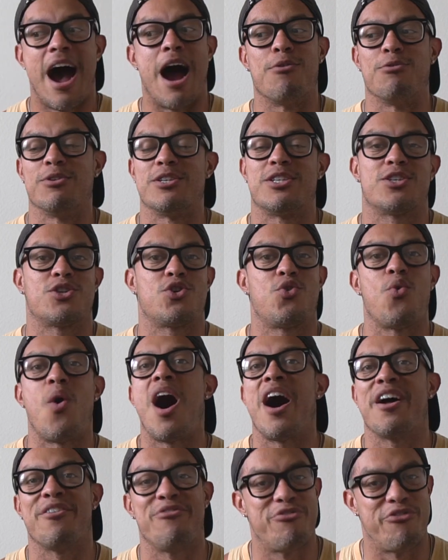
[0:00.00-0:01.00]
I was
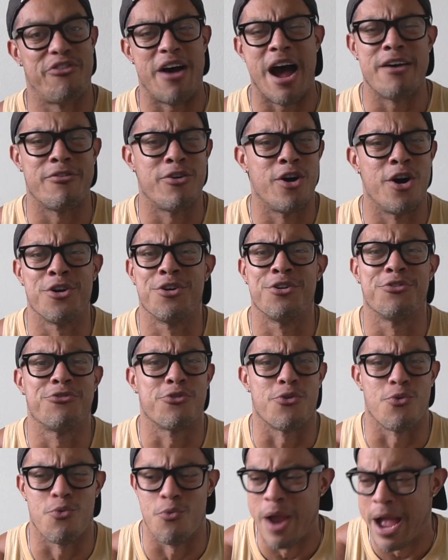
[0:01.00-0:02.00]
squatting 500
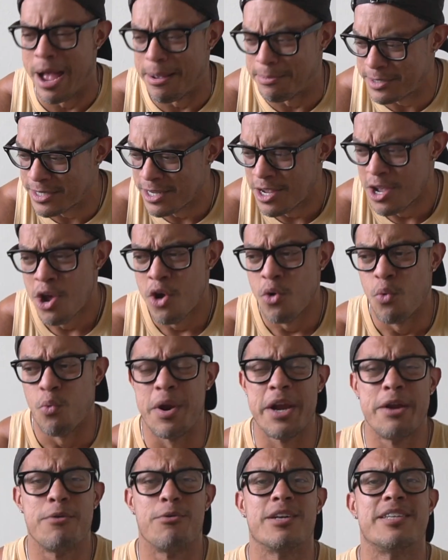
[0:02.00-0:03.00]
for reps.
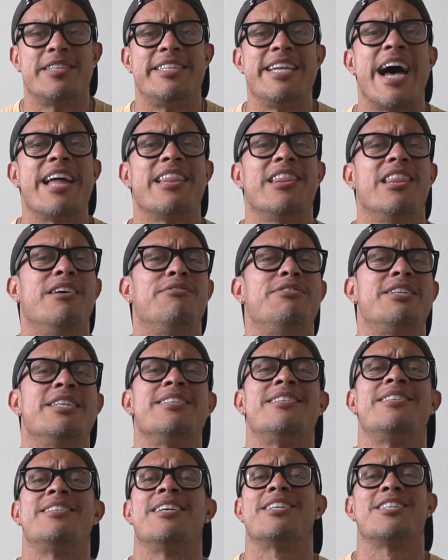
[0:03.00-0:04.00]
We were
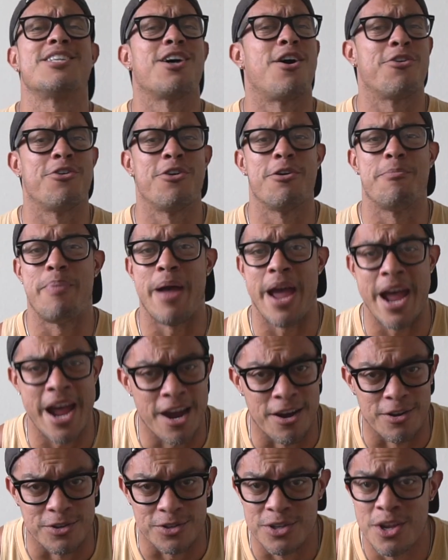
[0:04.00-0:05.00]
deadlifting 600
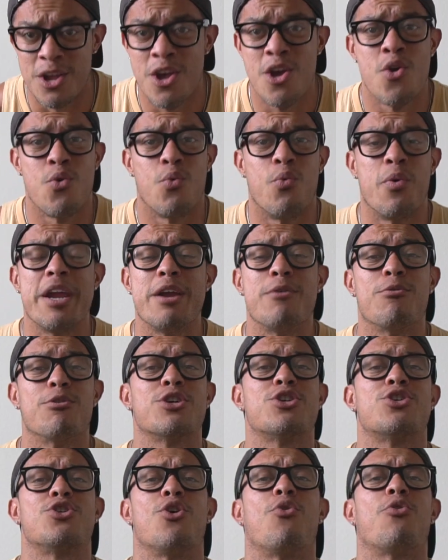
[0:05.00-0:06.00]
pounds. We were
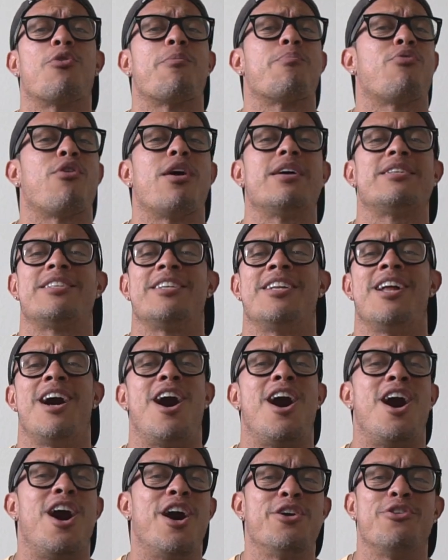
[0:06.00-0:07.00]
shoulder pressing
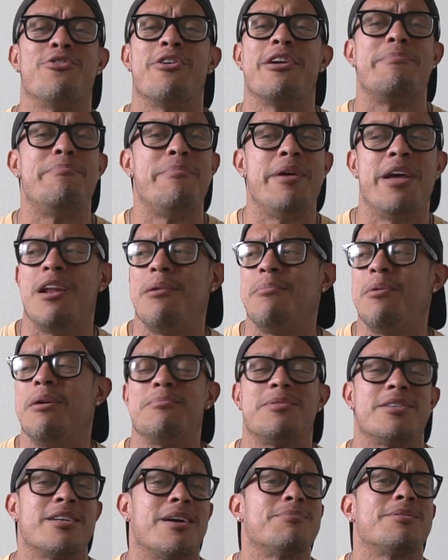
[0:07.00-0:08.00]
100
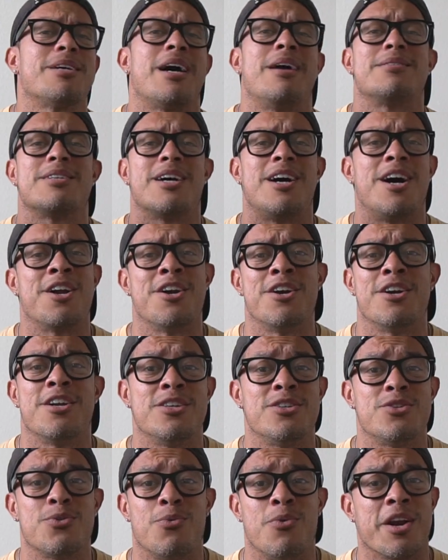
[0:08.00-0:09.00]
minimum, sometimes
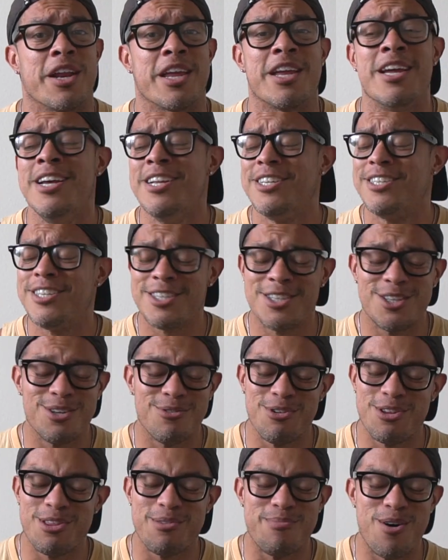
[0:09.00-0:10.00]
120, just
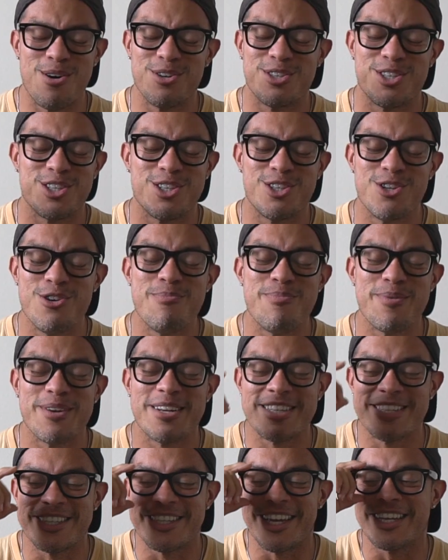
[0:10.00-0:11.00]
doing the most
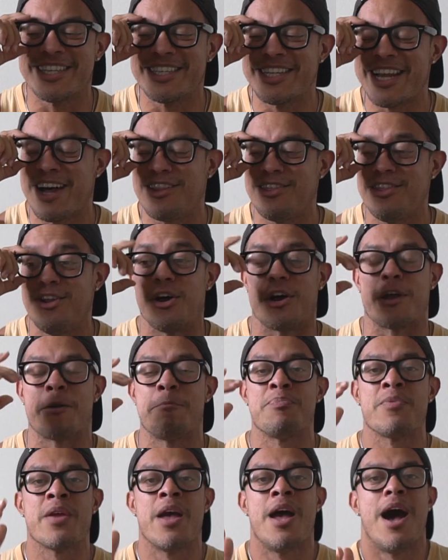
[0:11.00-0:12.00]
stupidest things. Now
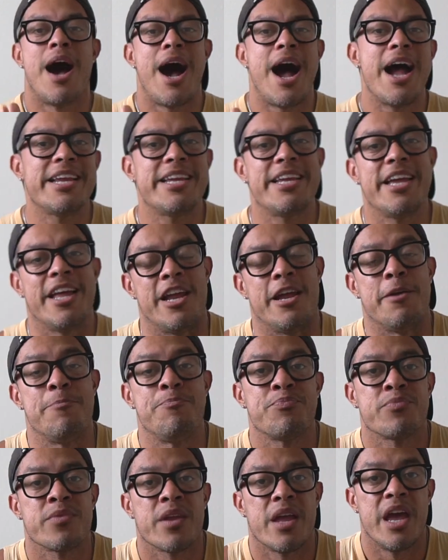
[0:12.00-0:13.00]
look, I get
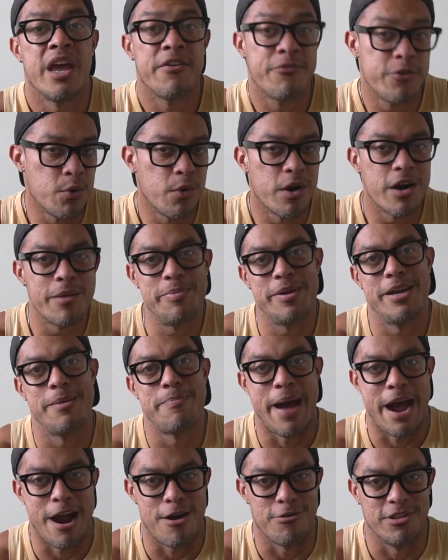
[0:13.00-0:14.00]
it. If you want to be a
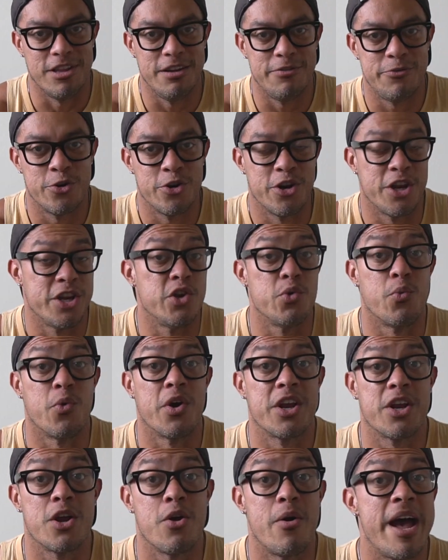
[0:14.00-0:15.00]
power lifter and you
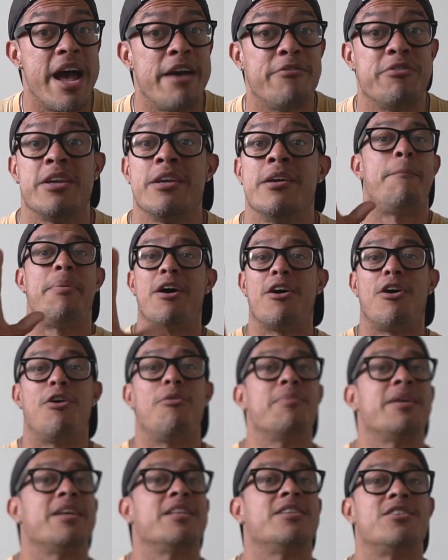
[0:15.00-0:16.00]
want to go heavy, by
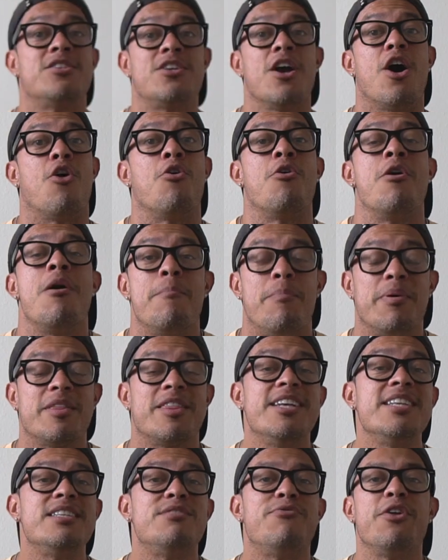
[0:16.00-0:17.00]
all means go.
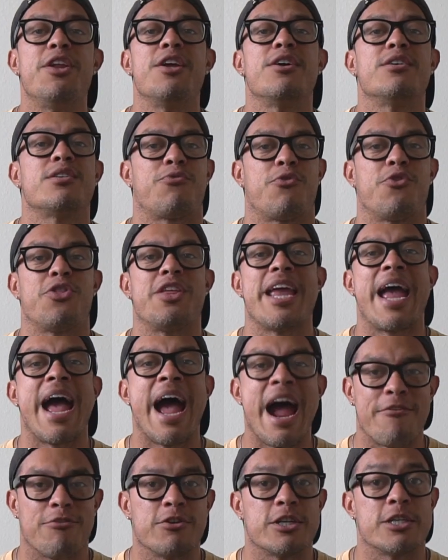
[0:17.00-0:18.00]
But this video is for the
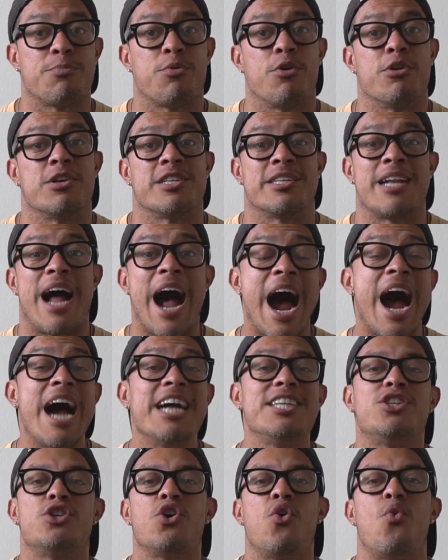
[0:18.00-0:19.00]
average person.
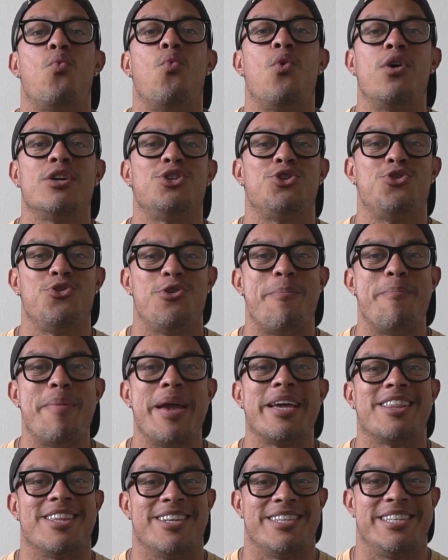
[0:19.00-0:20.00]
I don't want you to
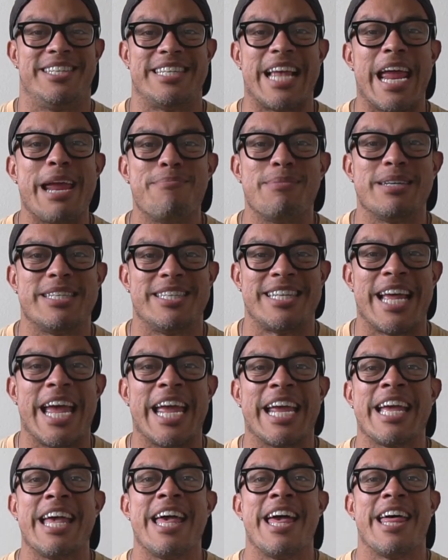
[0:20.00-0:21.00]
make the same
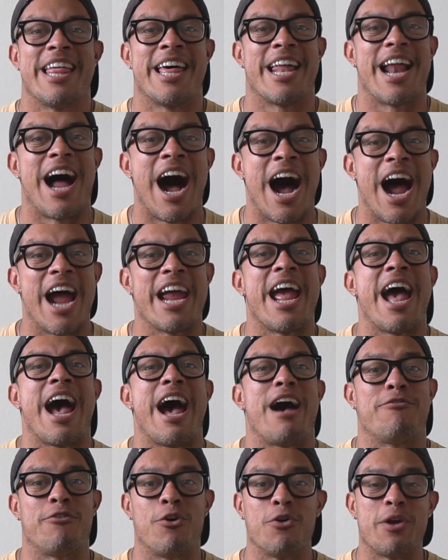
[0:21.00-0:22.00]
mistake that I
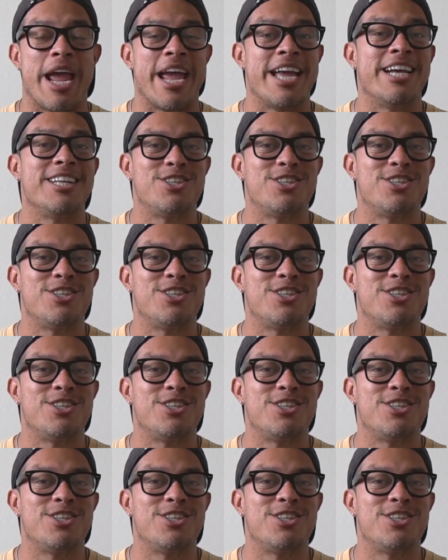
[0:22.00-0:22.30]
have, okay?